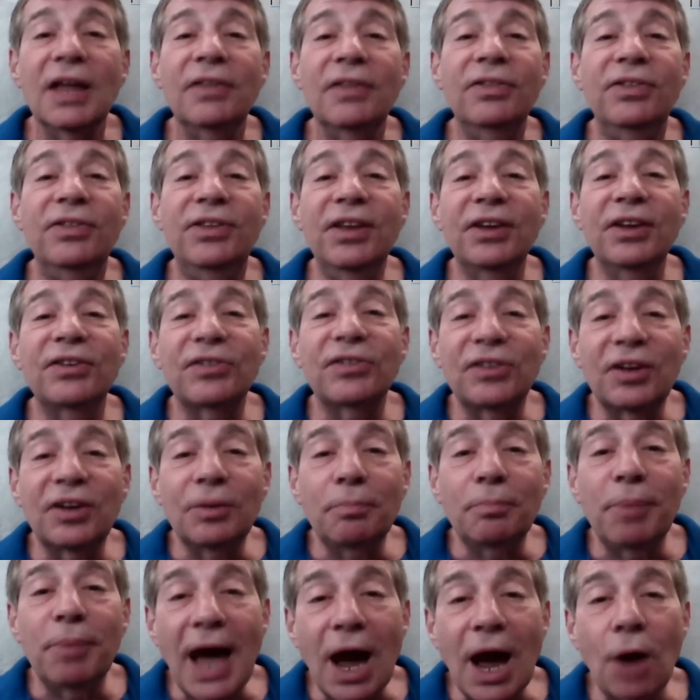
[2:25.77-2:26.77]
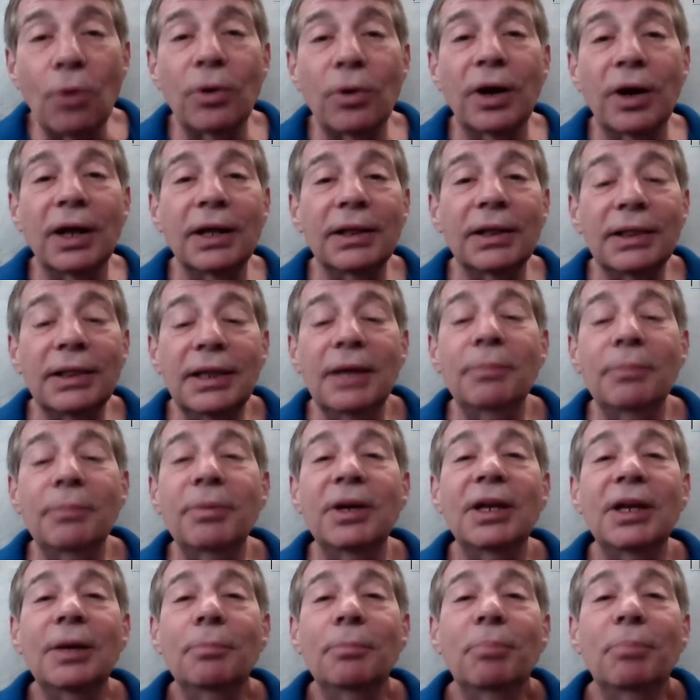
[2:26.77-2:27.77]
disempowering,
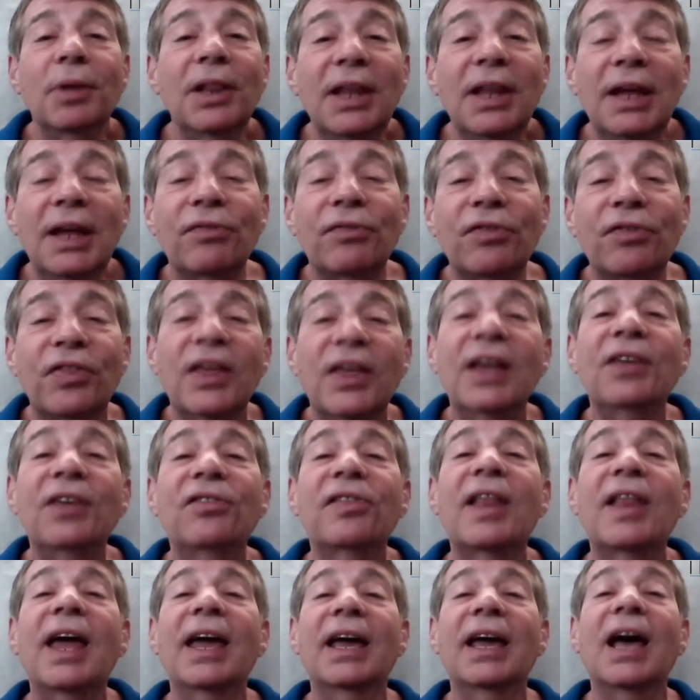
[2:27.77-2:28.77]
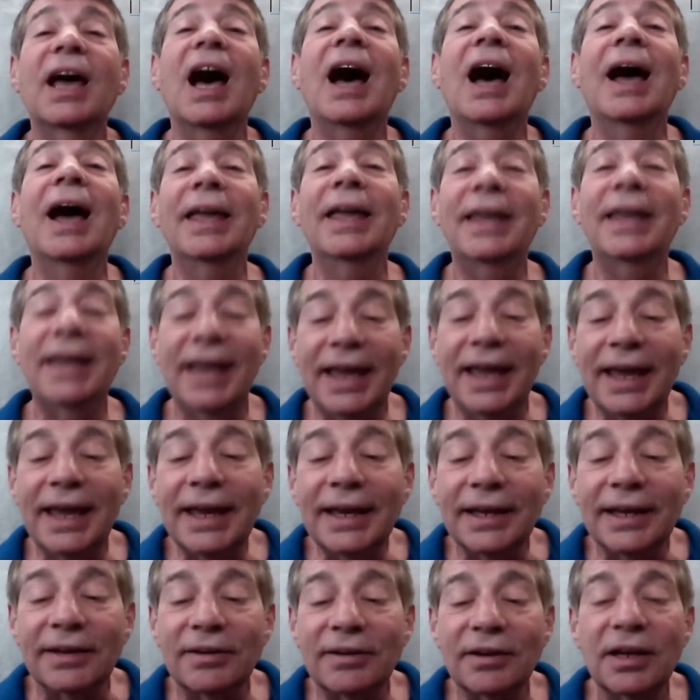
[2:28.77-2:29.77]
limiting beliefs. Things like, I
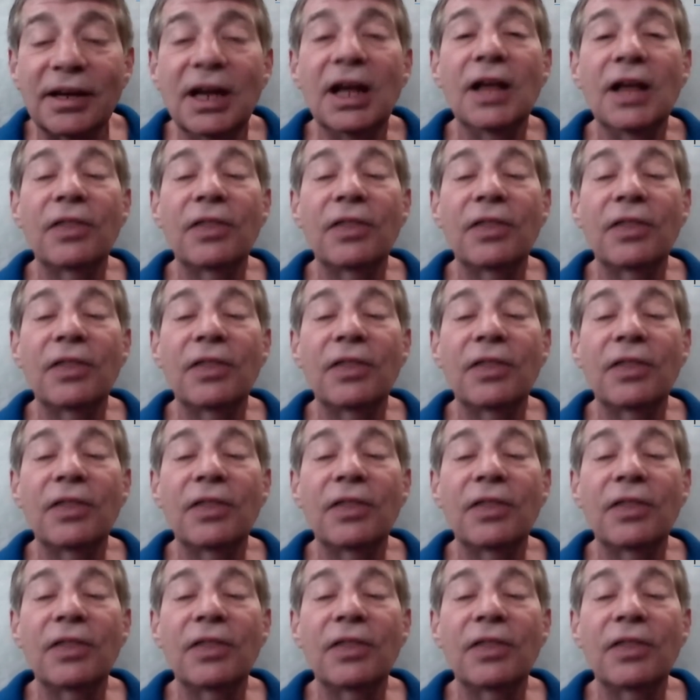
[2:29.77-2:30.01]
can't.